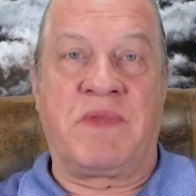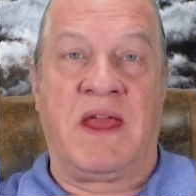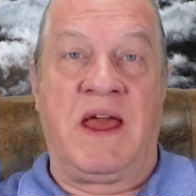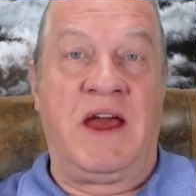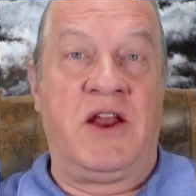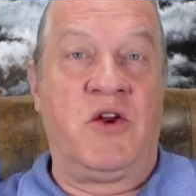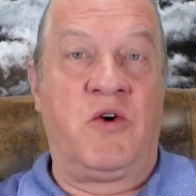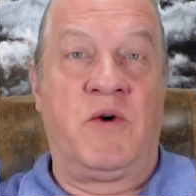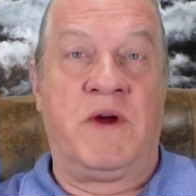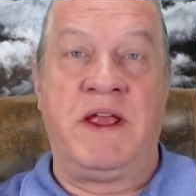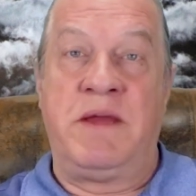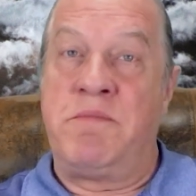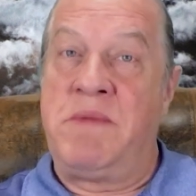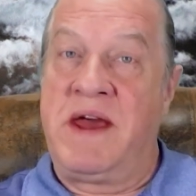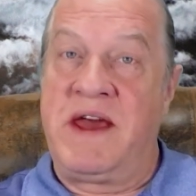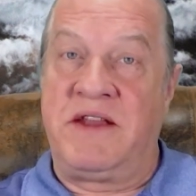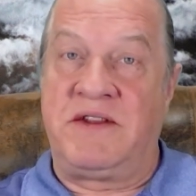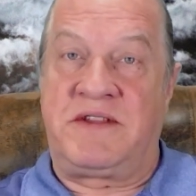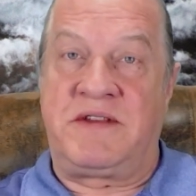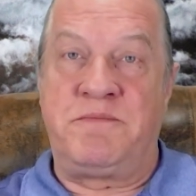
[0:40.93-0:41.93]
I know what he
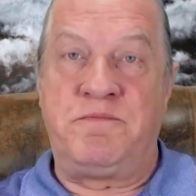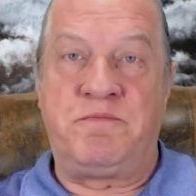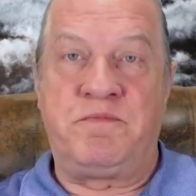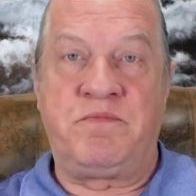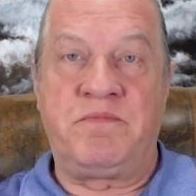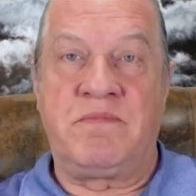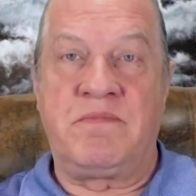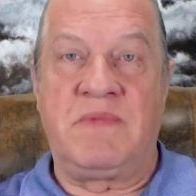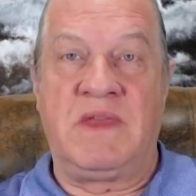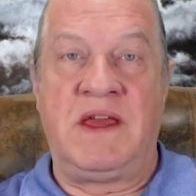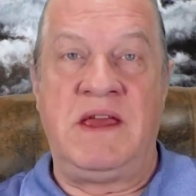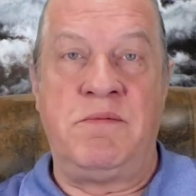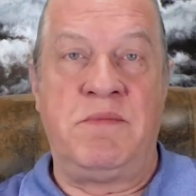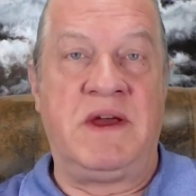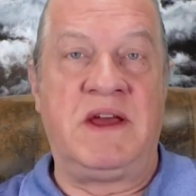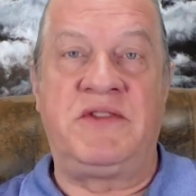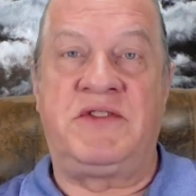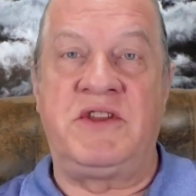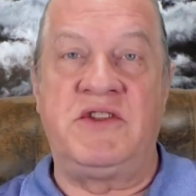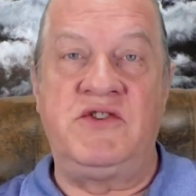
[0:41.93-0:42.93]
meant. He
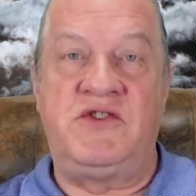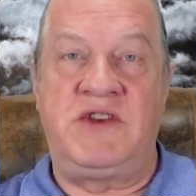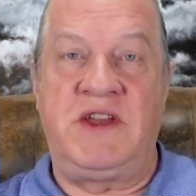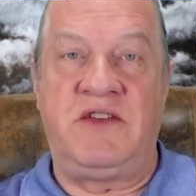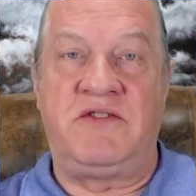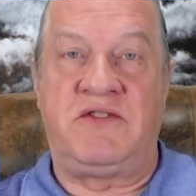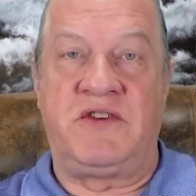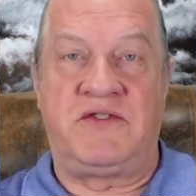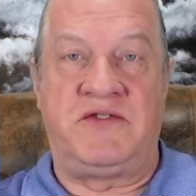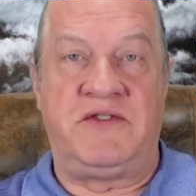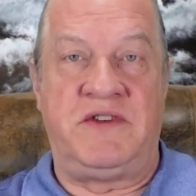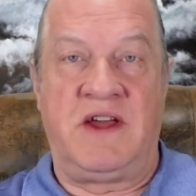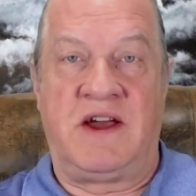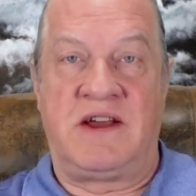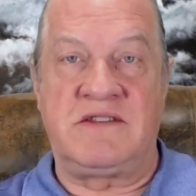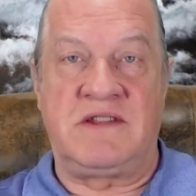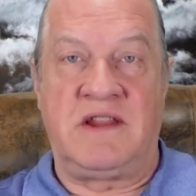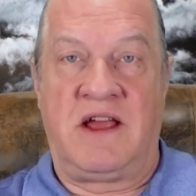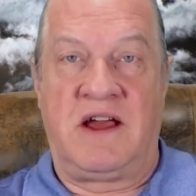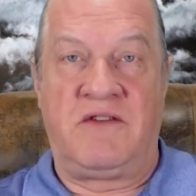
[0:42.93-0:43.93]
meant that Jesus
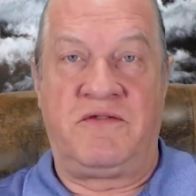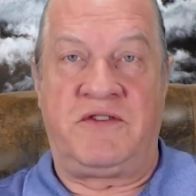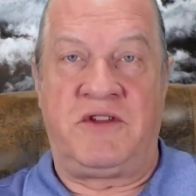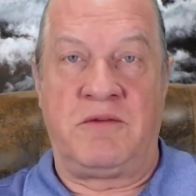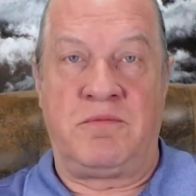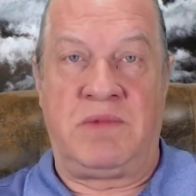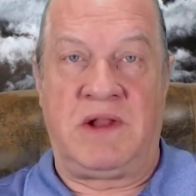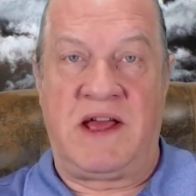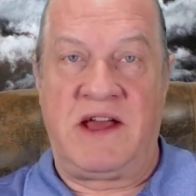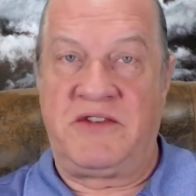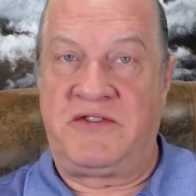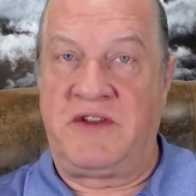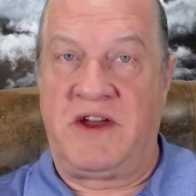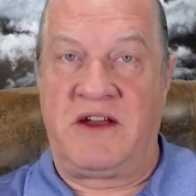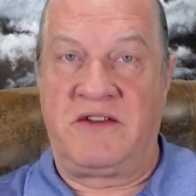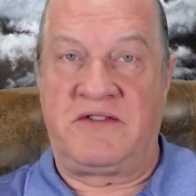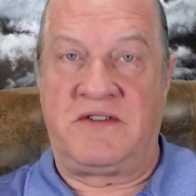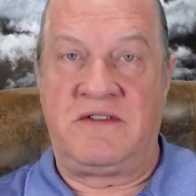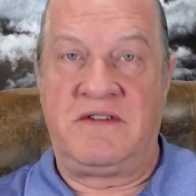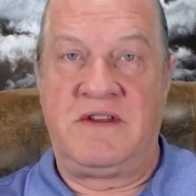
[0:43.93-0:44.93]
does love to bless
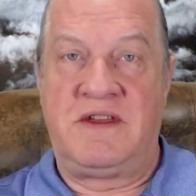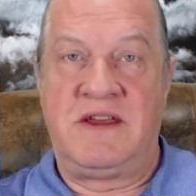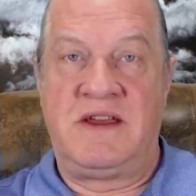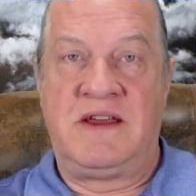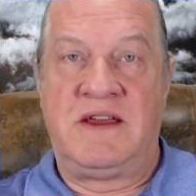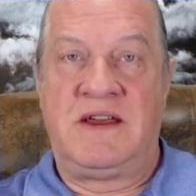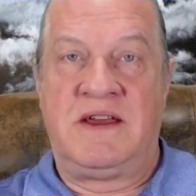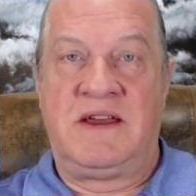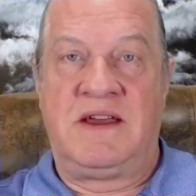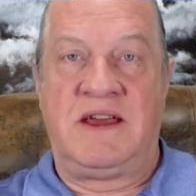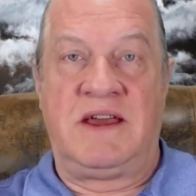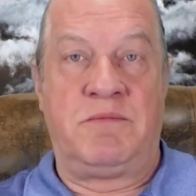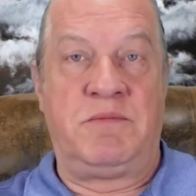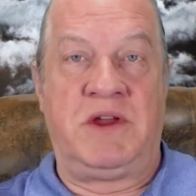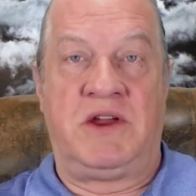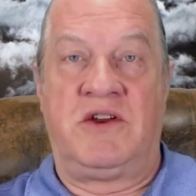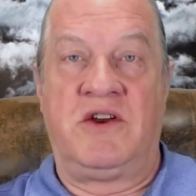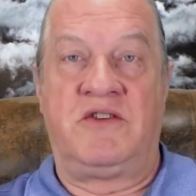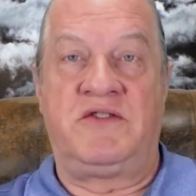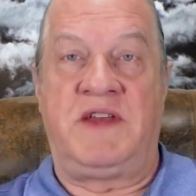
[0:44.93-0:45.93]
us, and
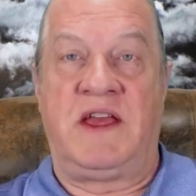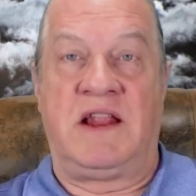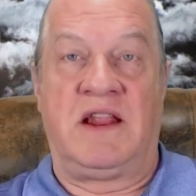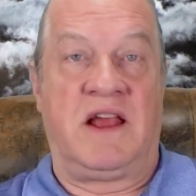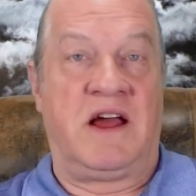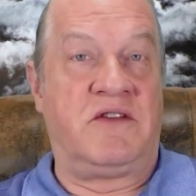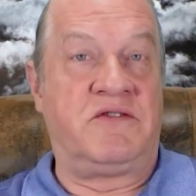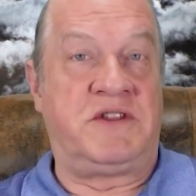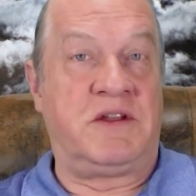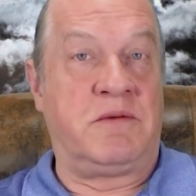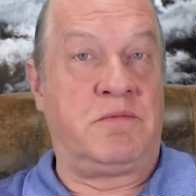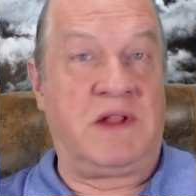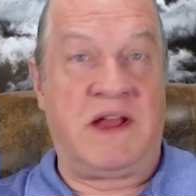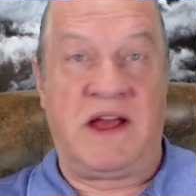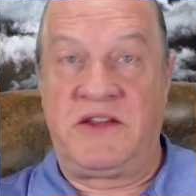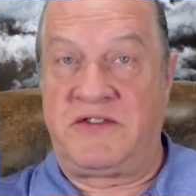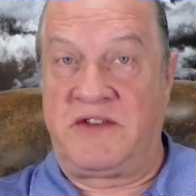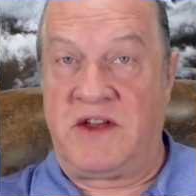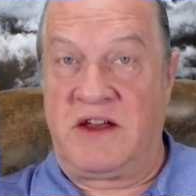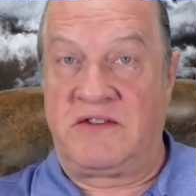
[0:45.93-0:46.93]
because he loves to
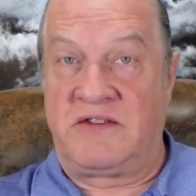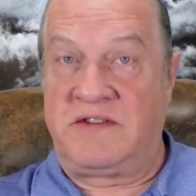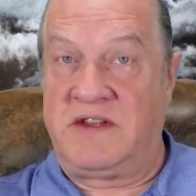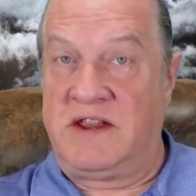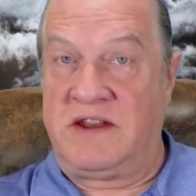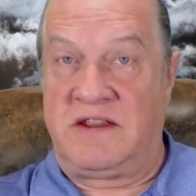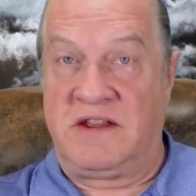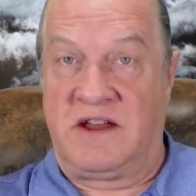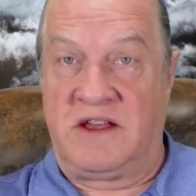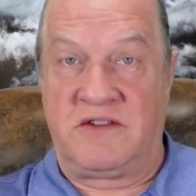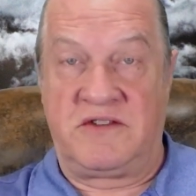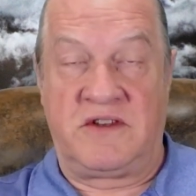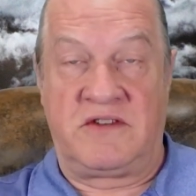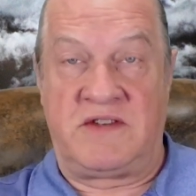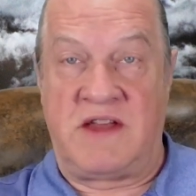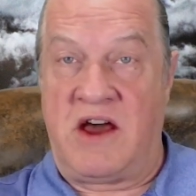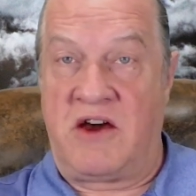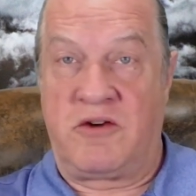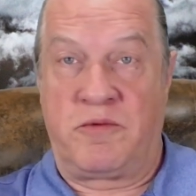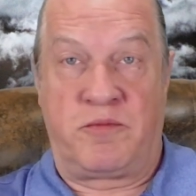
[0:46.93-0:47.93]
bless us, he tells
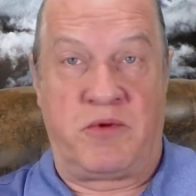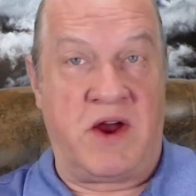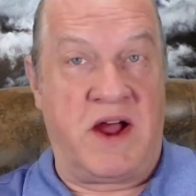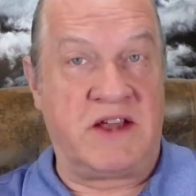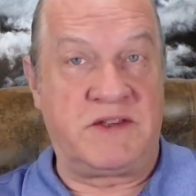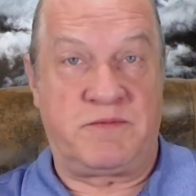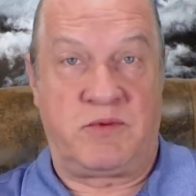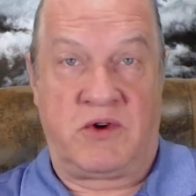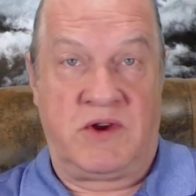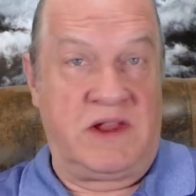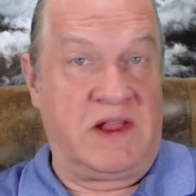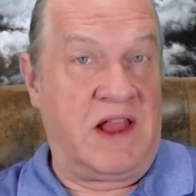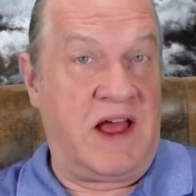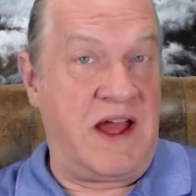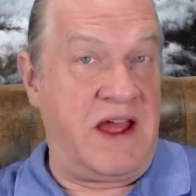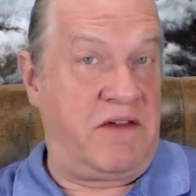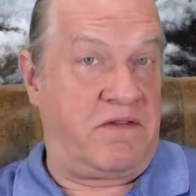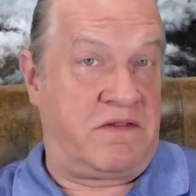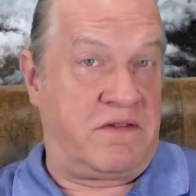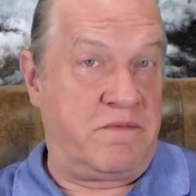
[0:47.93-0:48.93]
us how to prosper in
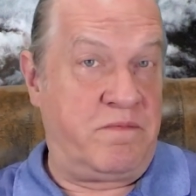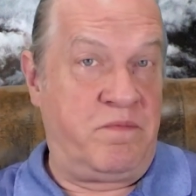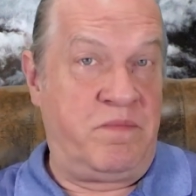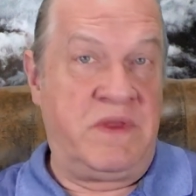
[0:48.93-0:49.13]
life.